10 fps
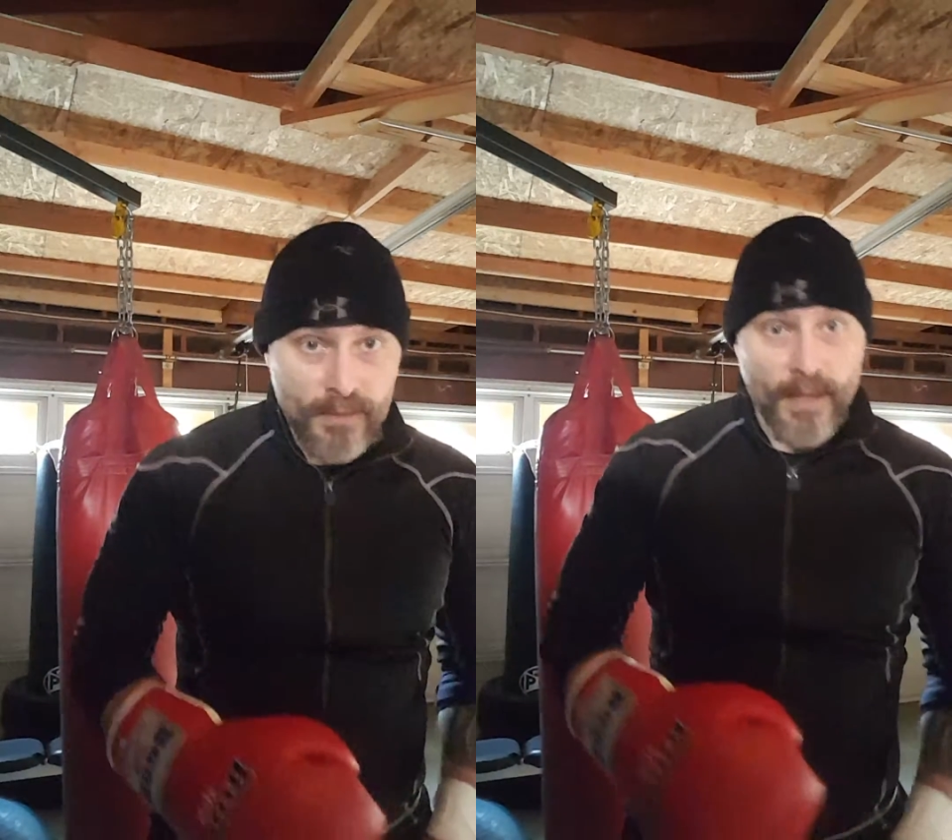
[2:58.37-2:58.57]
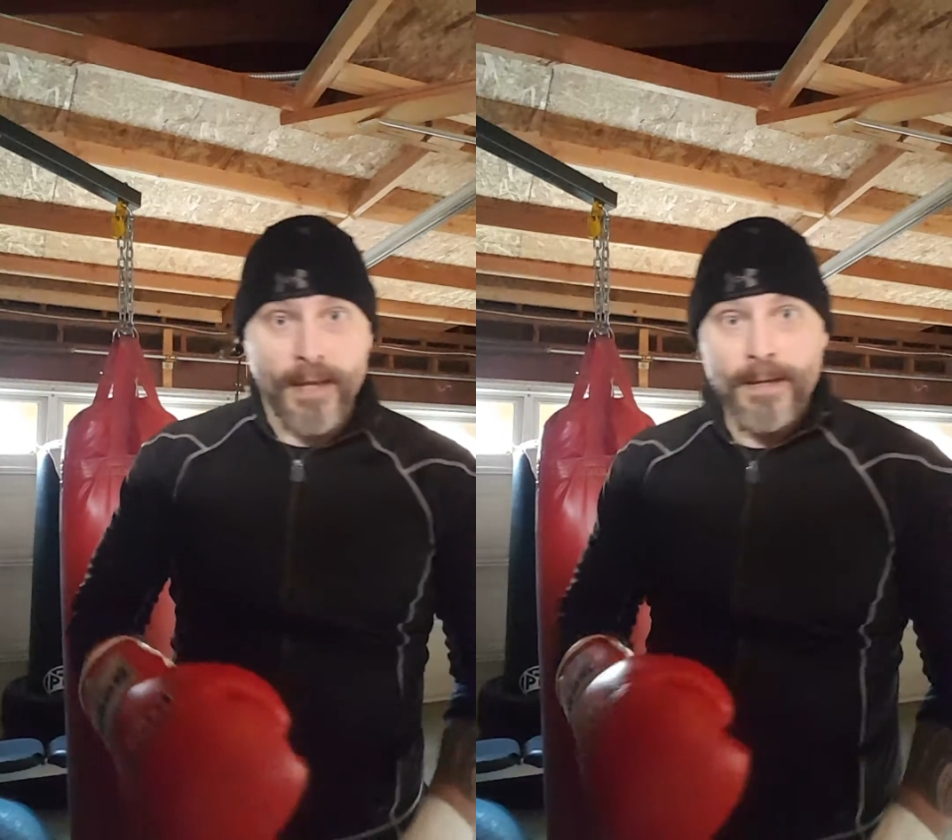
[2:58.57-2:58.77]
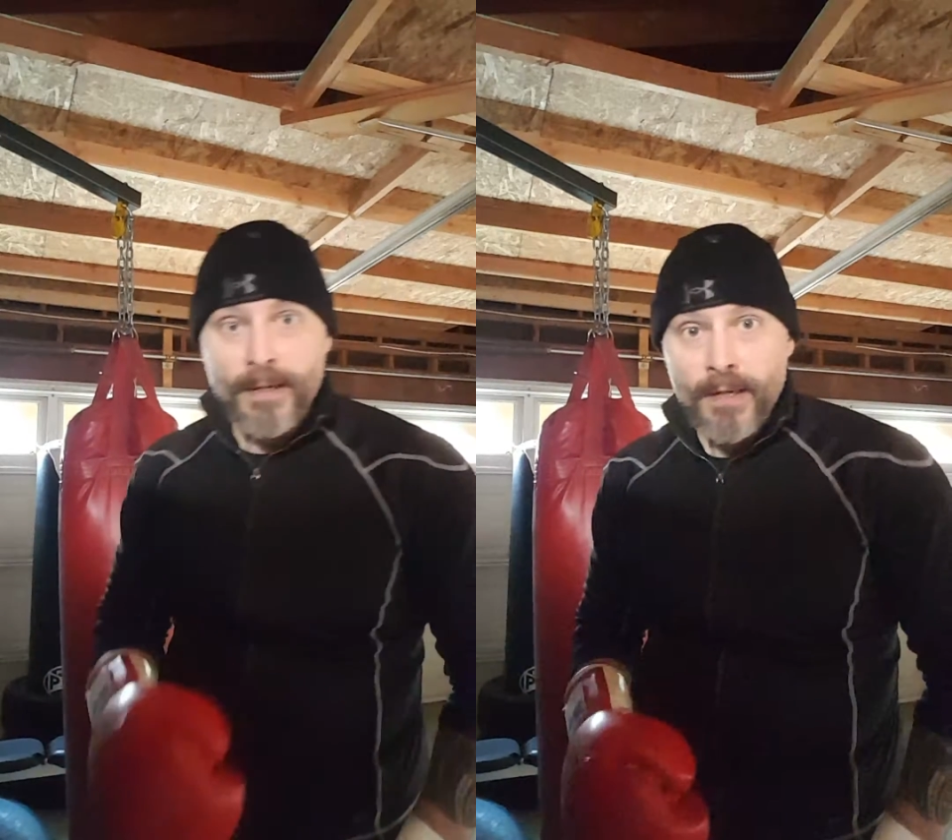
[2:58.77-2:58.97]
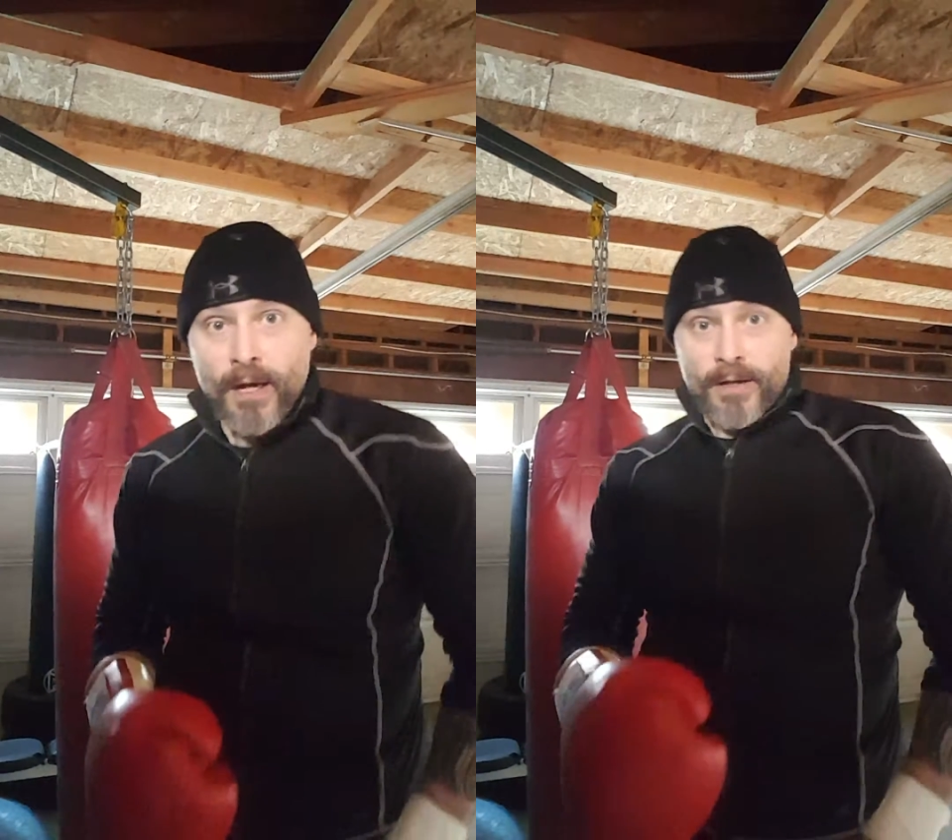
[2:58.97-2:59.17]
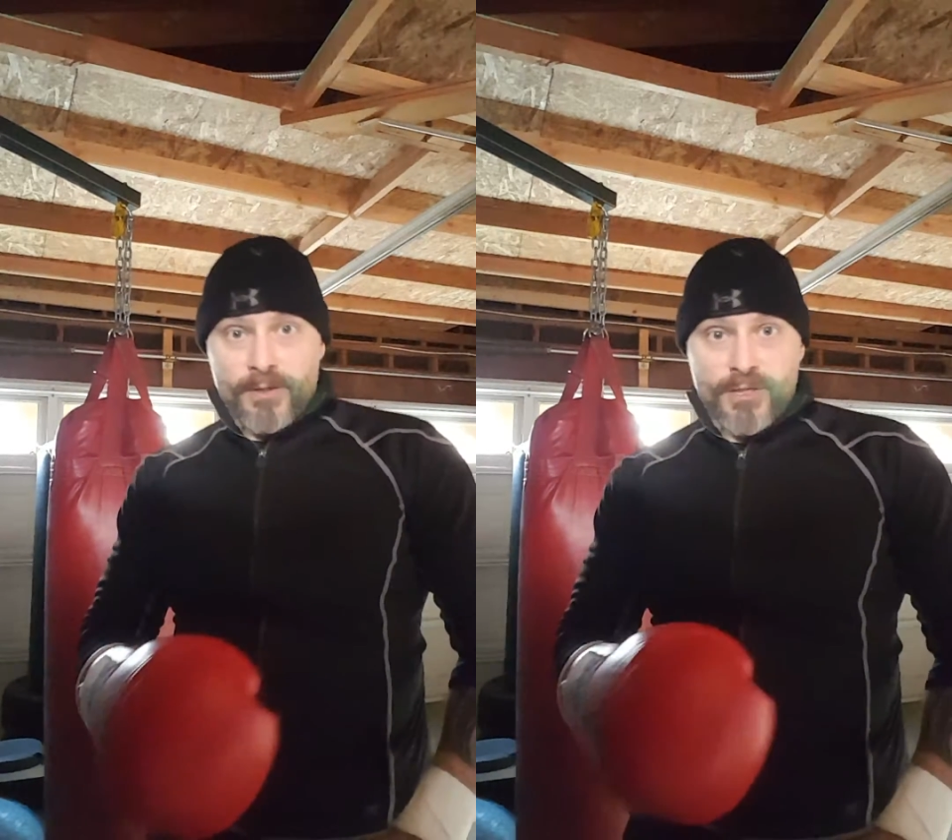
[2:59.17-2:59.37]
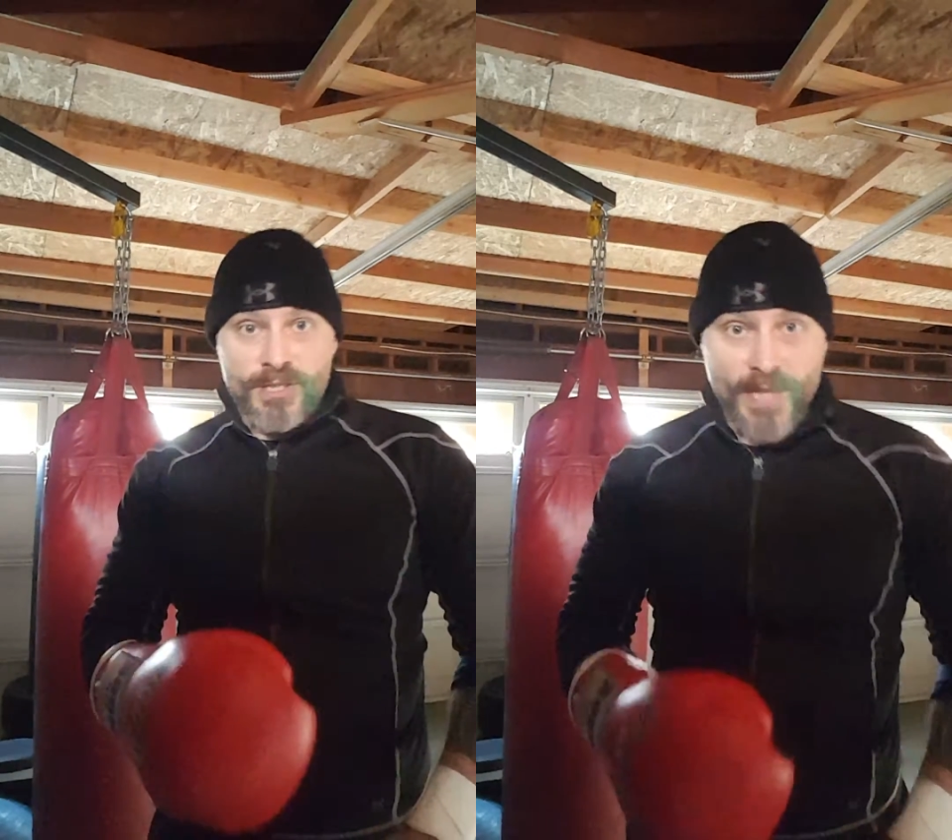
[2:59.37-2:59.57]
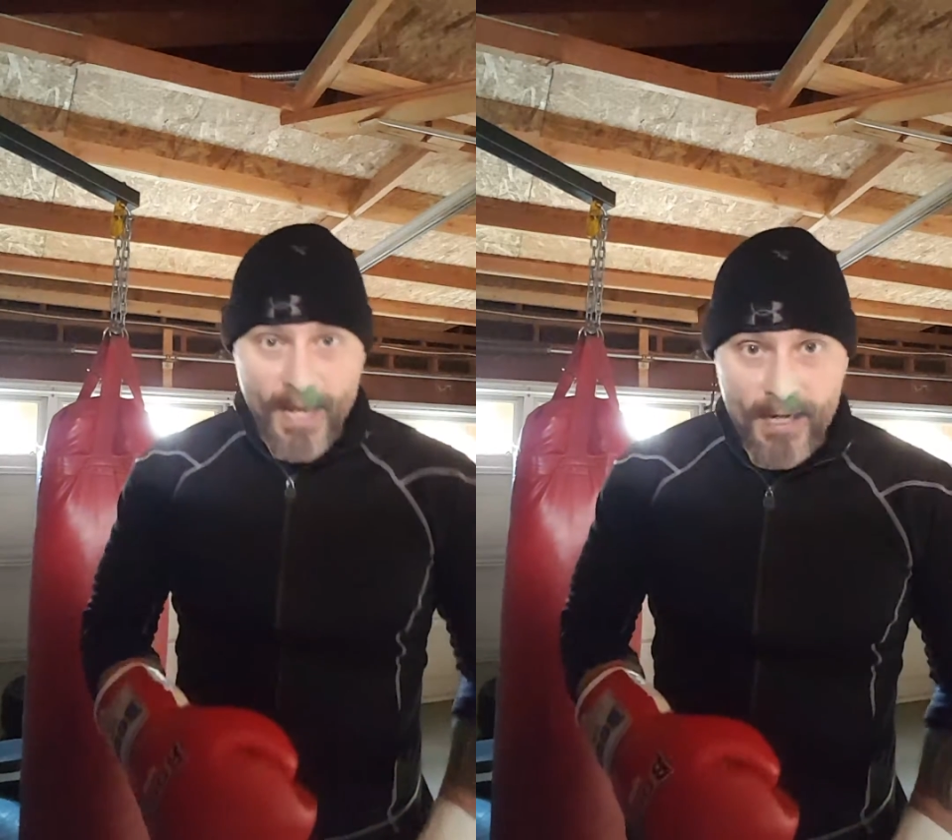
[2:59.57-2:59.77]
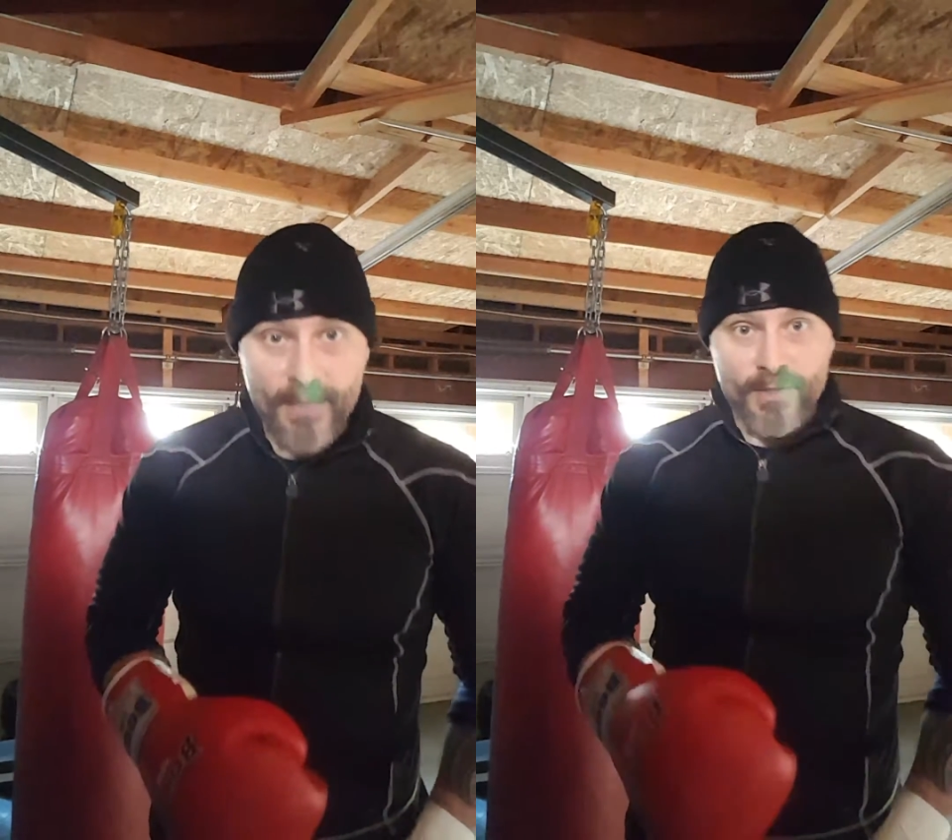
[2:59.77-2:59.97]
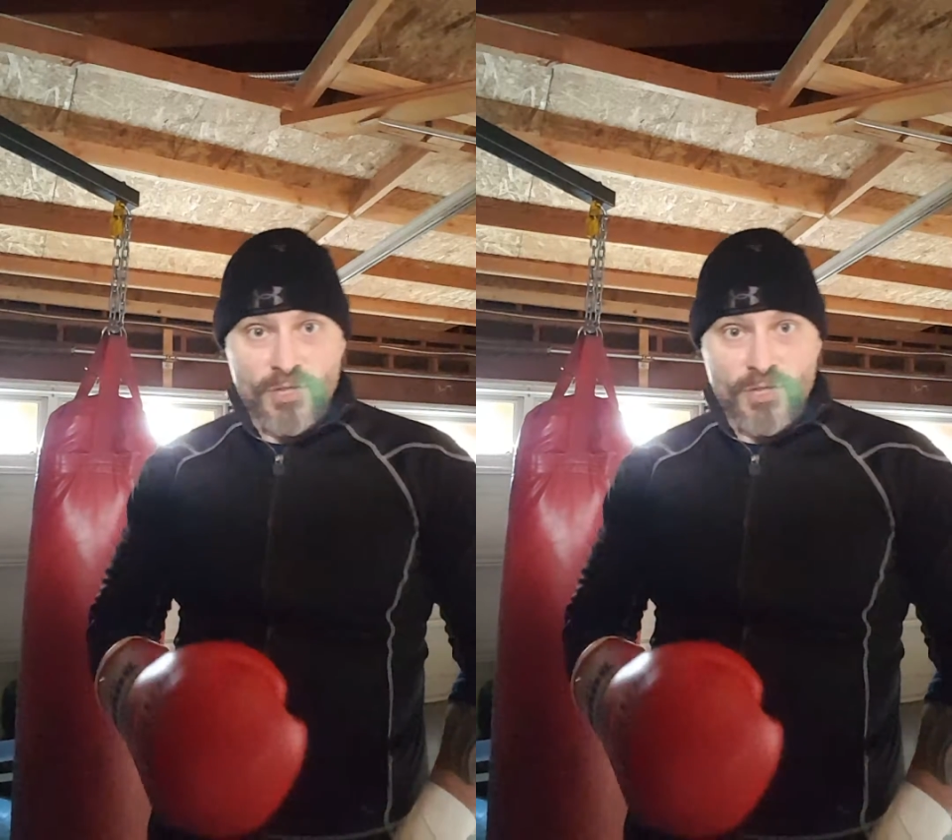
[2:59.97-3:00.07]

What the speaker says: Okay, understanding